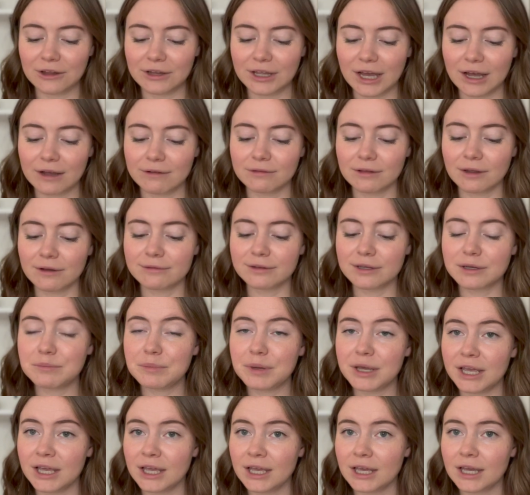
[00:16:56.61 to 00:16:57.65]
They have lovely
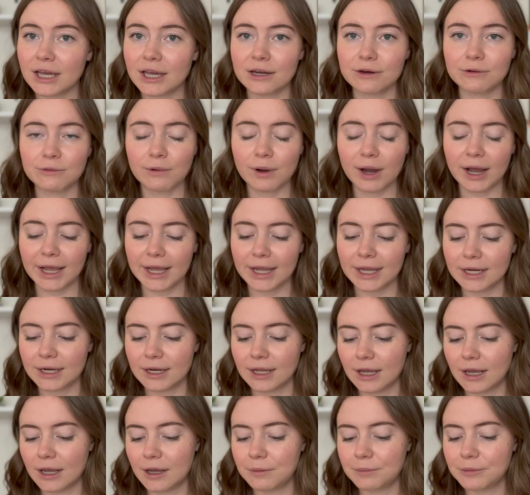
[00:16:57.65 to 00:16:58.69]
pink and white,
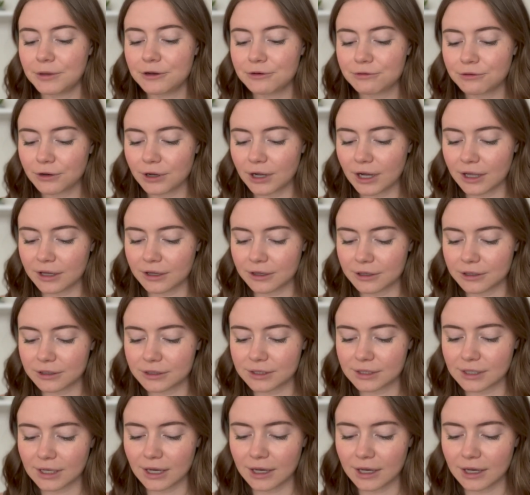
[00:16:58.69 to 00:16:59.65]
beautiful colors.